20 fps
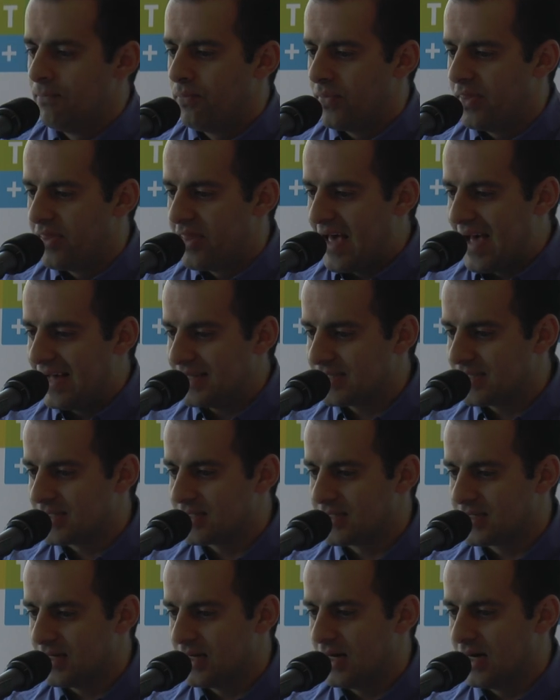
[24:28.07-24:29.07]

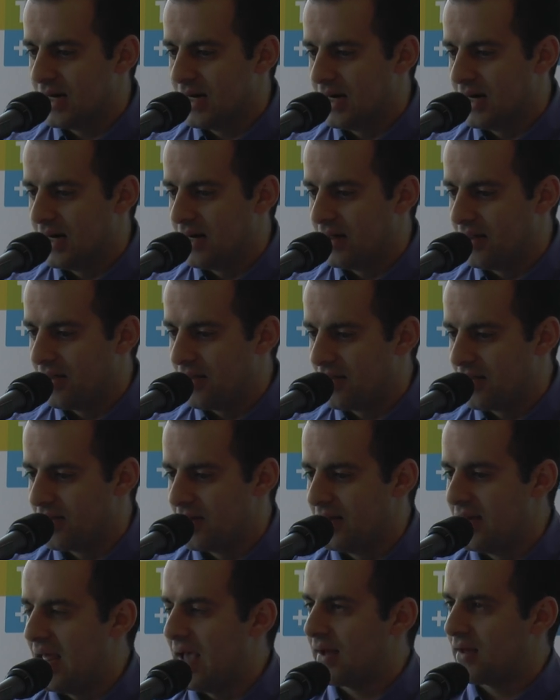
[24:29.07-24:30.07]
that's
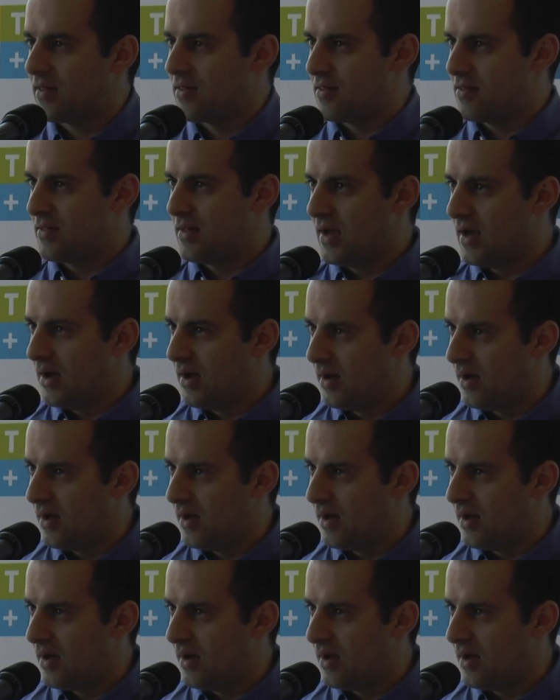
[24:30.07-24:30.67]
the next